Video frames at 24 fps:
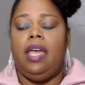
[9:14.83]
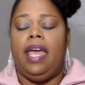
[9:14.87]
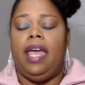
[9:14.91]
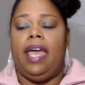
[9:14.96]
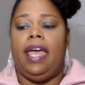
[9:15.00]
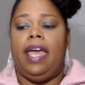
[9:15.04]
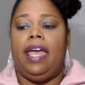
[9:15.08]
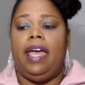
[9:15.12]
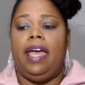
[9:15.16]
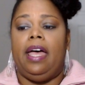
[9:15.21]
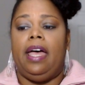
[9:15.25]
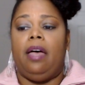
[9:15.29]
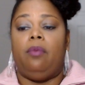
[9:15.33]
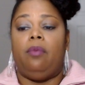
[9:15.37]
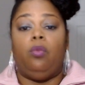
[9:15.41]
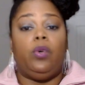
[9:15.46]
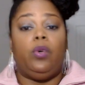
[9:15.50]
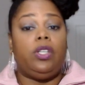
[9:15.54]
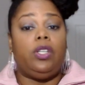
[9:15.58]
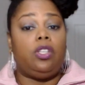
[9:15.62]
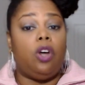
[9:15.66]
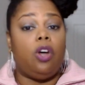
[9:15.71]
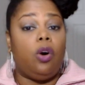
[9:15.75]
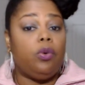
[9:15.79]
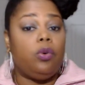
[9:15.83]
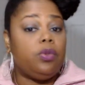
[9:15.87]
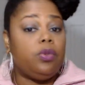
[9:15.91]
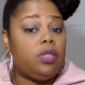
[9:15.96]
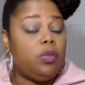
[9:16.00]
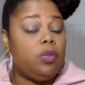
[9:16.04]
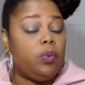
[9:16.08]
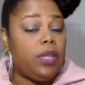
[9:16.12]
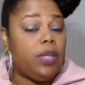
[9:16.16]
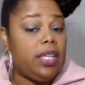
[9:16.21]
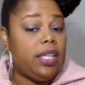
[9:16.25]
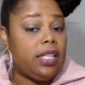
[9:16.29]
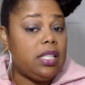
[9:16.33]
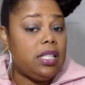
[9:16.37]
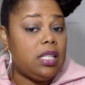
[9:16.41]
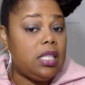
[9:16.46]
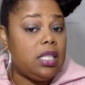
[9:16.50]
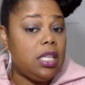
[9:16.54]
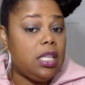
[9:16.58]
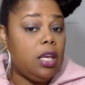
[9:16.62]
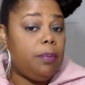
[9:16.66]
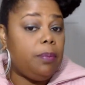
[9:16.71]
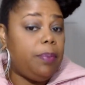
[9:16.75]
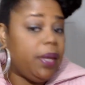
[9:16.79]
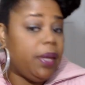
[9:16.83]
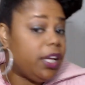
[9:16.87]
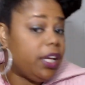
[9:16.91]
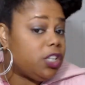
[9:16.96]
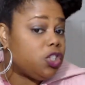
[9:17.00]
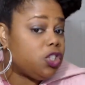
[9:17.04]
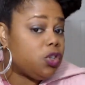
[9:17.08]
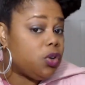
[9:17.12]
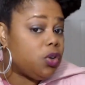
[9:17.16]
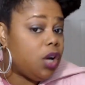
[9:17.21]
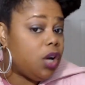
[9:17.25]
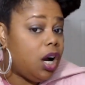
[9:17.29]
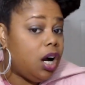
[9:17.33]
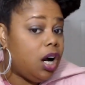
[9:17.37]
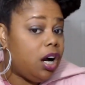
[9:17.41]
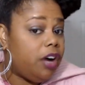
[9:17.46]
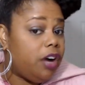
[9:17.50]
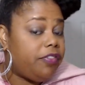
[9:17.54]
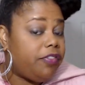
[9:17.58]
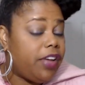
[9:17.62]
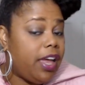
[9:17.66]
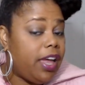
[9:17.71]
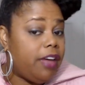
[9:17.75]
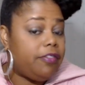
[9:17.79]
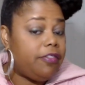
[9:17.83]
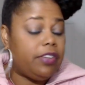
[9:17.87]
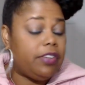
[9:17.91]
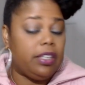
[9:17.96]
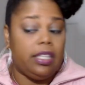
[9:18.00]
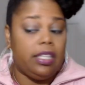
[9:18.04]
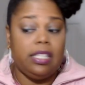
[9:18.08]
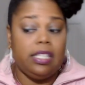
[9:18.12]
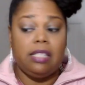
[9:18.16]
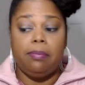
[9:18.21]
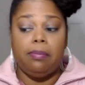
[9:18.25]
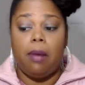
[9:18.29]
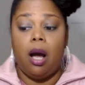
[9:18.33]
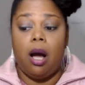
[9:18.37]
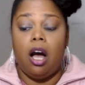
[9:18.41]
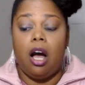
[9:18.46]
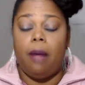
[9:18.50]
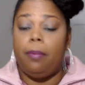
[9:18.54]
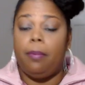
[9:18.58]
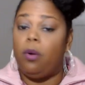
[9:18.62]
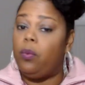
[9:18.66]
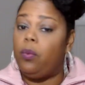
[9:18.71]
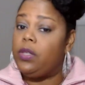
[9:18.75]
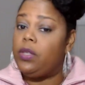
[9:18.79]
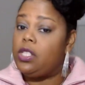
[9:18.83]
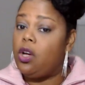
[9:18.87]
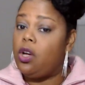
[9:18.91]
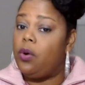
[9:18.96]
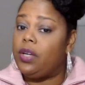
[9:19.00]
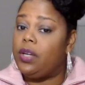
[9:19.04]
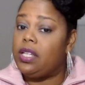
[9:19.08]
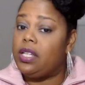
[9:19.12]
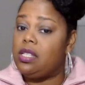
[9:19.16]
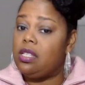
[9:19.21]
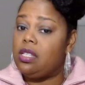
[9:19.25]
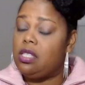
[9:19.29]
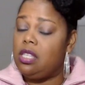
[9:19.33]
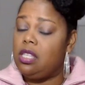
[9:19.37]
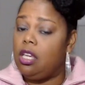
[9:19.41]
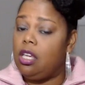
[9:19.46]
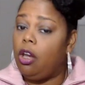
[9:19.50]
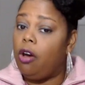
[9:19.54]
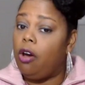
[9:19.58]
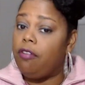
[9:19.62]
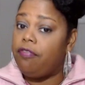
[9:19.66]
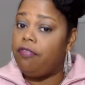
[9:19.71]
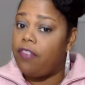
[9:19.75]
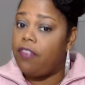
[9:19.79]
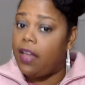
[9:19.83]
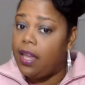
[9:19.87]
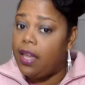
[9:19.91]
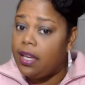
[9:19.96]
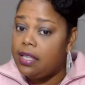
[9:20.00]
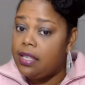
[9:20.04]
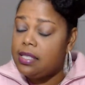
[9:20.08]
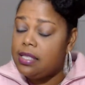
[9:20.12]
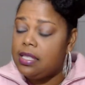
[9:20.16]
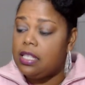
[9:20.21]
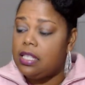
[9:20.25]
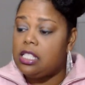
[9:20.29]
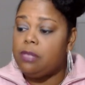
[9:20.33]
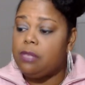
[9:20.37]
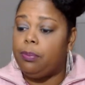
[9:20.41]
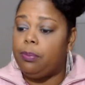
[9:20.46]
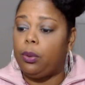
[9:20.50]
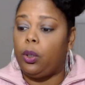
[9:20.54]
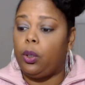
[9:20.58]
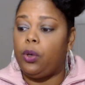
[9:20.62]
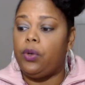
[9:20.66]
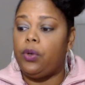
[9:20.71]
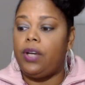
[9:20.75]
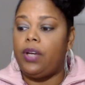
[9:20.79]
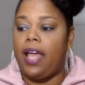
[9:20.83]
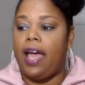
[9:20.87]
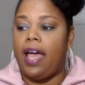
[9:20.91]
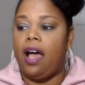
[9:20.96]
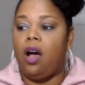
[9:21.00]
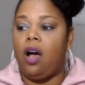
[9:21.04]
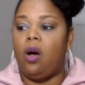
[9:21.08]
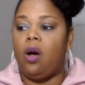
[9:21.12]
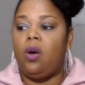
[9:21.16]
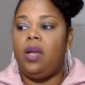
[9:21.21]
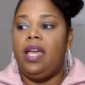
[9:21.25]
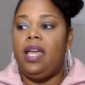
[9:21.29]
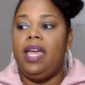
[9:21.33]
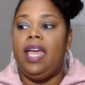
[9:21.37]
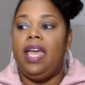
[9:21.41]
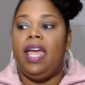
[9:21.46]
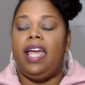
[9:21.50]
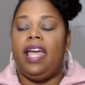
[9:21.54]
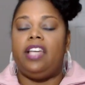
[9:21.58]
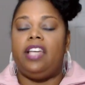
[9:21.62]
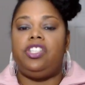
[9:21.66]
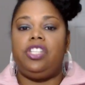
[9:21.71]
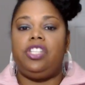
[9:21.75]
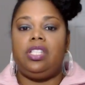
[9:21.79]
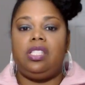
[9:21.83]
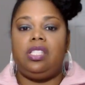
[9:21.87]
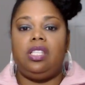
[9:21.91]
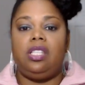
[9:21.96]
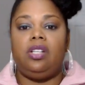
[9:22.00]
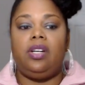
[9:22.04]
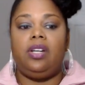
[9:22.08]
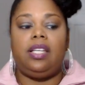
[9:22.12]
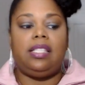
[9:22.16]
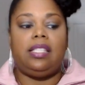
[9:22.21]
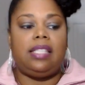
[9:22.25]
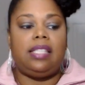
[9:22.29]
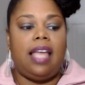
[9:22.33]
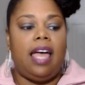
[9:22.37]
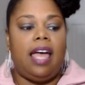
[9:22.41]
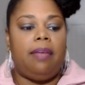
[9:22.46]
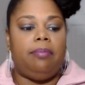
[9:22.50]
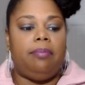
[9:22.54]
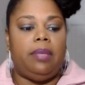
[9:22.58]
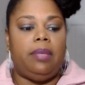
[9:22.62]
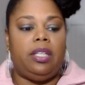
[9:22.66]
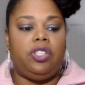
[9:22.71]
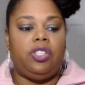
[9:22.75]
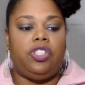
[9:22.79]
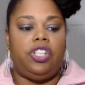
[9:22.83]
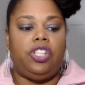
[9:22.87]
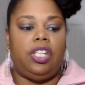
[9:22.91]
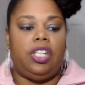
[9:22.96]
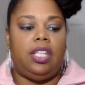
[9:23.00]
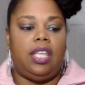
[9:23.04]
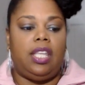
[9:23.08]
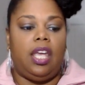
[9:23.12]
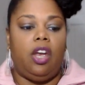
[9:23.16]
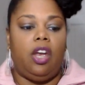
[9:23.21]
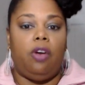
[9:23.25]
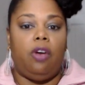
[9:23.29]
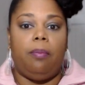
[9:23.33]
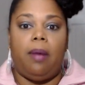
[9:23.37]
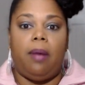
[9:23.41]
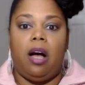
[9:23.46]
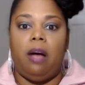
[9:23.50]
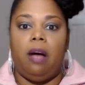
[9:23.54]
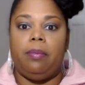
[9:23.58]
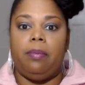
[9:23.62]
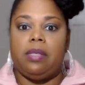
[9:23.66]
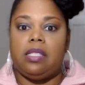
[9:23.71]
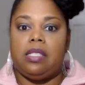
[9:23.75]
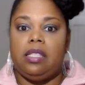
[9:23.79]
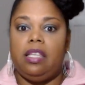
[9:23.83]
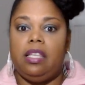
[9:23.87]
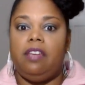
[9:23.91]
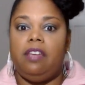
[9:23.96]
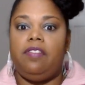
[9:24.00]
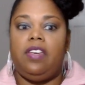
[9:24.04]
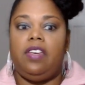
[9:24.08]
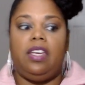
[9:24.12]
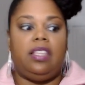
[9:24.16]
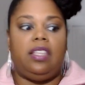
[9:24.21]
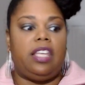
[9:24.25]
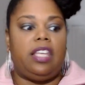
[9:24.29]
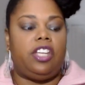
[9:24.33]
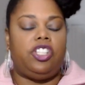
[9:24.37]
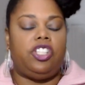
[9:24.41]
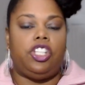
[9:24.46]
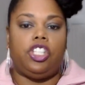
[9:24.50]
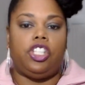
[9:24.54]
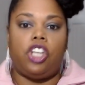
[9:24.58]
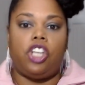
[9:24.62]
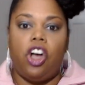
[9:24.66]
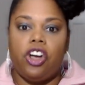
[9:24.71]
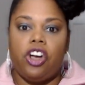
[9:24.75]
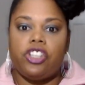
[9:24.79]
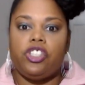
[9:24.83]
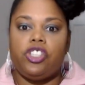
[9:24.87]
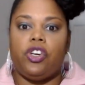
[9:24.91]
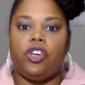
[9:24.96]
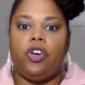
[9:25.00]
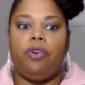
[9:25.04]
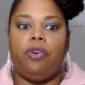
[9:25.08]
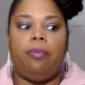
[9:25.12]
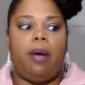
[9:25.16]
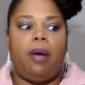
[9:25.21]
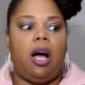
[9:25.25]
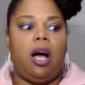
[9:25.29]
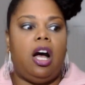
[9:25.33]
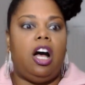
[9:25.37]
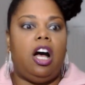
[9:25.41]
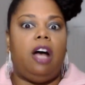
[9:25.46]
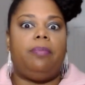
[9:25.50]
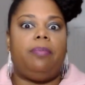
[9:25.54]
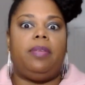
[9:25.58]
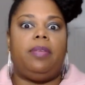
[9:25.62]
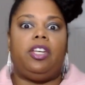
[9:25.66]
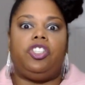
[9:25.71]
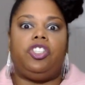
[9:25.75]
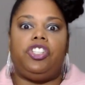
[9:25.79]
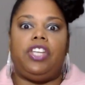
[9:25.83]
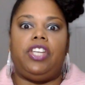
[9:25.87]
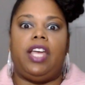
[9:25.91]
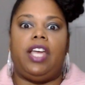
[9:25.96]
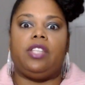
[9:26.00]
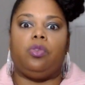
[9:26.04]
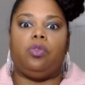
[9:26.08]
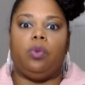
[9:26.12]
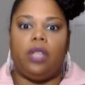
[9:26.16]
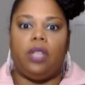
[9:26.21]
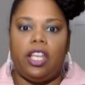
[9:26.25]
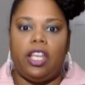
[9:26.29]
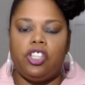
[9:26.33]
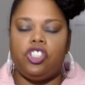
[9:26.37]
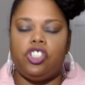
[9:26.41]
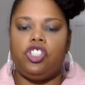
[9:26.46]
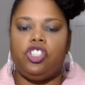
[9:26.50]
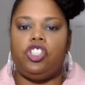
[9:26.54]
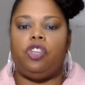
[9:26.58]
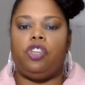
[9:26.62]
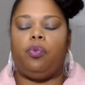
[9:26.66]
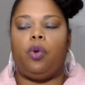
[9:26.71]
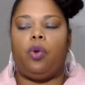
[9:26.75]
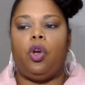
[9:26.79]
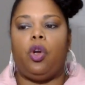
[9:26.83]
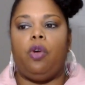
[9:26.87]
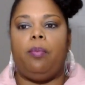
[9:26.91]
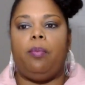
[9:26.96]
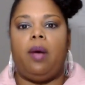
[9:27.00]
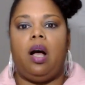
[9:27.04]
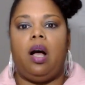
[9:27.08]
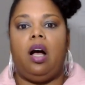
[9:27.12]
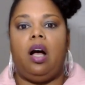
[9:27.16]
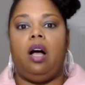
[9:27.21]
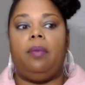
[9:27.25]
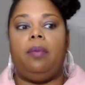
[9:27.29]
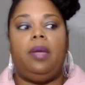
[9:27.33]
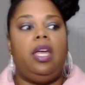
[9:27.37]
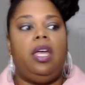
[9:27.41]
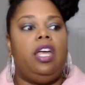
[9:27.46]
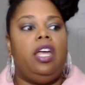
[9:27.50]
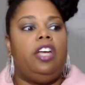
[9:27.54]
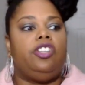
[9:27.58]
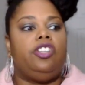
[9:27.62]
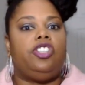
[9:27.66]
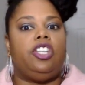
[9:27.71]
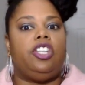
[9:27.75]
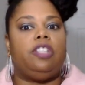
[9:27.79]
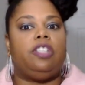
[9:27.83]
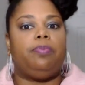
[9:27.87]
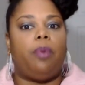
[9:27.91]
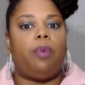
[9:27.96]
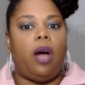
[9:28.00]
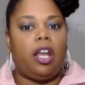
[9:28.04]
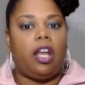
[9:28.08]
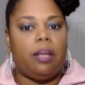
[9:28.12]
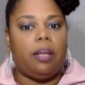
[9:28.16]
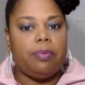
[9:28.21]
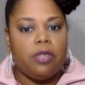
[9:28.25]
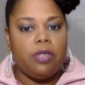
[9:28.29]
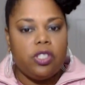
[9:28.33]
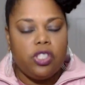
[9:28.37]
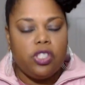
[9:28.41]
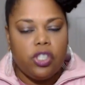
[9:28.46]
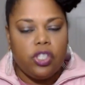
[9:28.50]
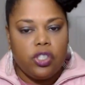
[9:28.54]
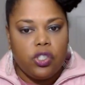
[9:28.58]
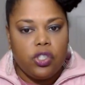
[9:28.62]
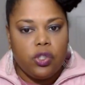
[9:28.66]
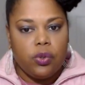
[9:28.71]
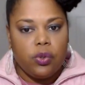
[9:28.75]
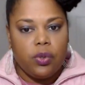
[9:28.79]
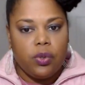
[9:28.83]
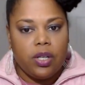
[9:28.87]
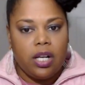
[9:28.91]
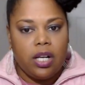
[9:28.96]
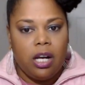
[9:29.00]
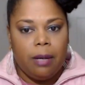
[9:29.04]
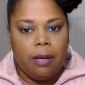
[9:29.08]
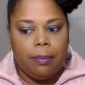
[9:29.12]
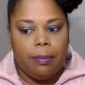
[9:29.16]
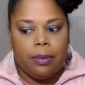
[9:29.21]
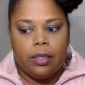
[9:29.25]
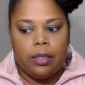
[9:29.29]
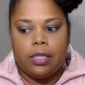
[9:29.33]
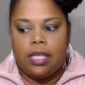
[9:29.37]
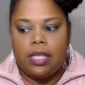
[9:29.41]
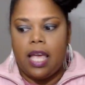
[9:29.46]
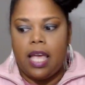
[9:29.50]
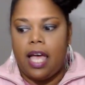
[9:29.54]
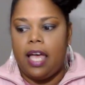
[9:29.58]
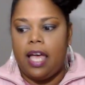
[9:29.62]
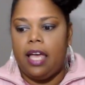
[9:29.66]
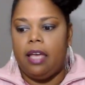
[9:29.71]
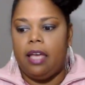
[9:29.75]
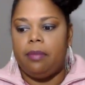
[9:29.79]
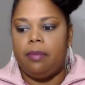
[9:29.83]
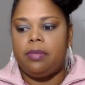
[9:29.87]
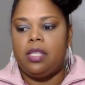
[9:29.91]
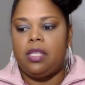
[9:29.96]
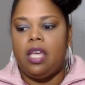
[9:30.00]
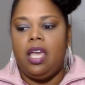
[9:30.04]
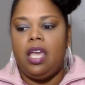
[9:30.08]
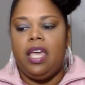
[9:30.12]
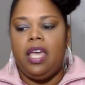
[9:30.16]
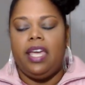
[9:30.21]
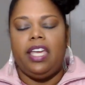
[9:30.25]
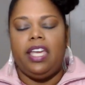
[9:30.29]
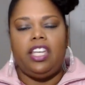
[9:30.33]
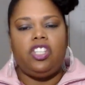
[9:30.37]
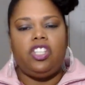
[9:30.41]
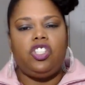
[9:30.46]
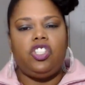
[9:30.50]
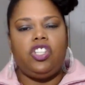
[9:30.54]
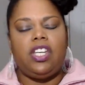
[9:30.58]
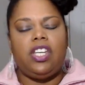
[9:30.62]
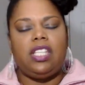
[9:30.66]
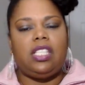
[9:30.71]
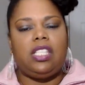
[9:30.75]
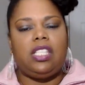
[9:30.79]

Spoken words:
And we get to see a picture of Heavenly's mom, but we don't get to see her face. It's blurred out. And she still has not mentioned that her mom is living, that she talks to her mom, that she has a relationship with her mom. She's brought up the sister a couple of times. It's